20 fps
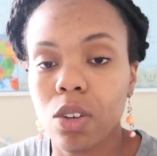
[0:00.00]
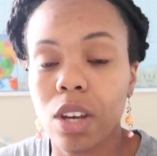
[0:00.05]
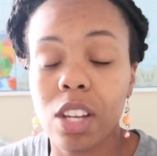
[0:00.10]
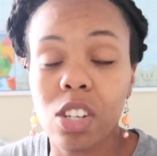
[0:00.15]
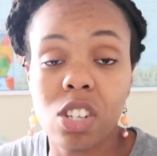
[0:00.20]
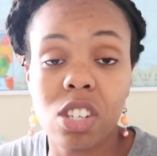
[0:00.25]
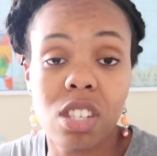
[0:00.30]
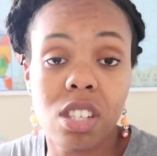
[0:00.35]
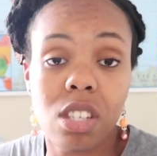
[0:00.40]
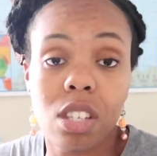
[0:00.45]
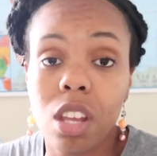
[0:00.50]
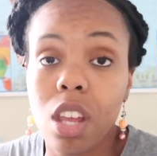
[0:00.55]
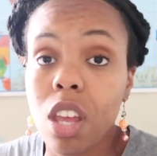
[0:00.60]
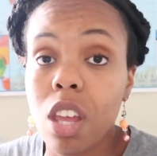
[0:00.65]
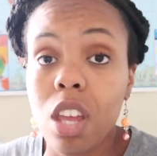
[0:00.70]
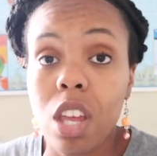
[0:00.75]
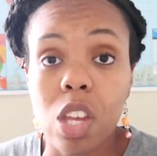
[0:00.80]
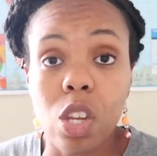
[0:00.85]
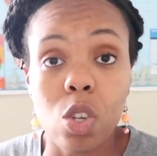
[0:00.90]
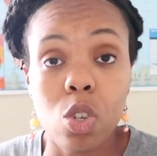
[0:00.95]

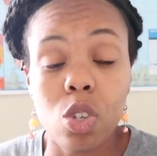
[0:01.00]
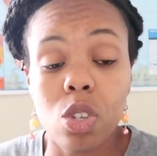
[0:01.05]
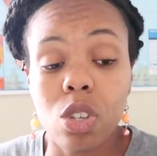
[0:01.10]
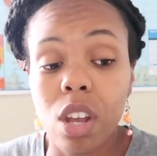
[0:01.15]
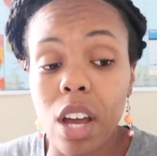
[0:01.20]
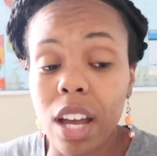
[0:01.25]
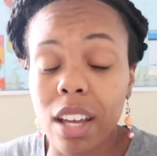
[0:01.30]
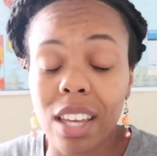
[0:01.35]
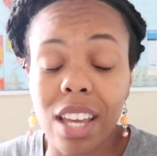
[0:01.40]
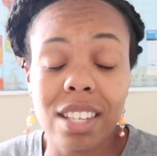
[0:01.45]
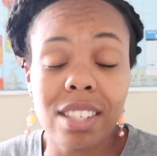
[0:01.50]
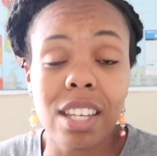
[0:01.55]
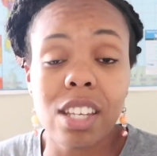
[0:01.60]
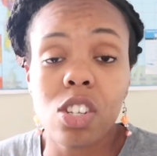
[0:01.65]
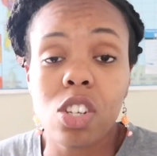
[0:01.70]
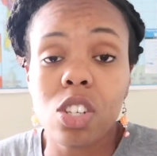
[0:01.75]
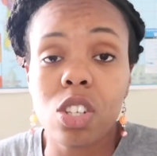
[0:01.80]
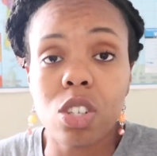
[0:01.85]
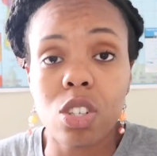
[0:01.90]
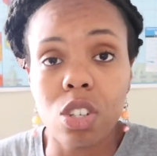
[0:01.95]
I guess I
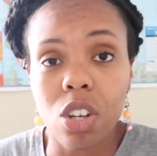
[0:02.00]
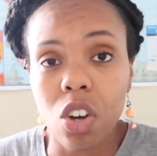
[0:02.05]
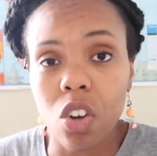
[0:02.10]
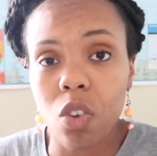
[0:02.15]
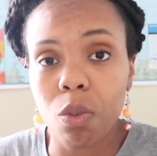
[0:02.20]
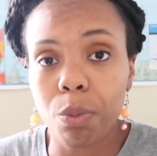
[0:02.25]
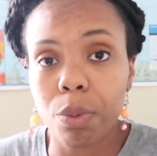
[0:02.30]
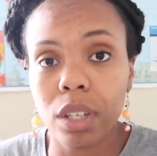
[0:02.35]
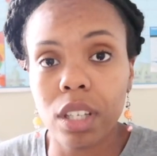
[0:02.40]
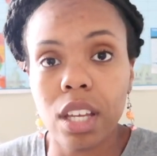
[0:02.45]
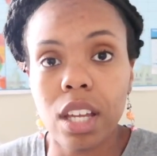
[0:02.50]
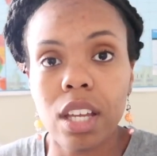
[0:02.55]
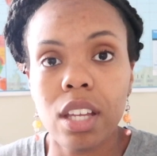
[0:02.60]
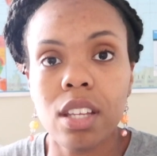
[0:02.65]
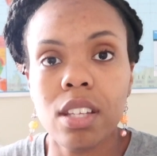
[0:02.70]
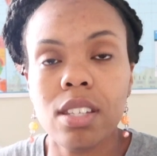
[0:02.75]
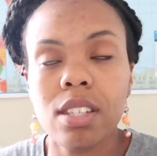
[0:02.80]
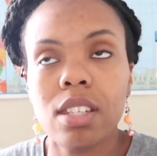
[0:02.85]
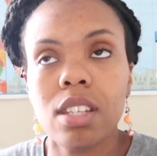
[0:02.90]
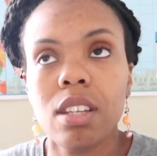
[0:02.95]
just don't,
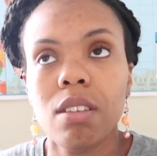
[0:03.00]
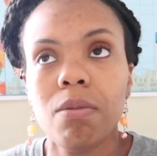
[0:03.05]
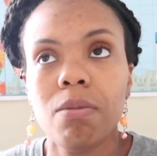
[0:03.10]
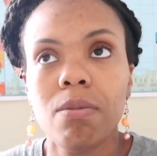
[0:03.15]
because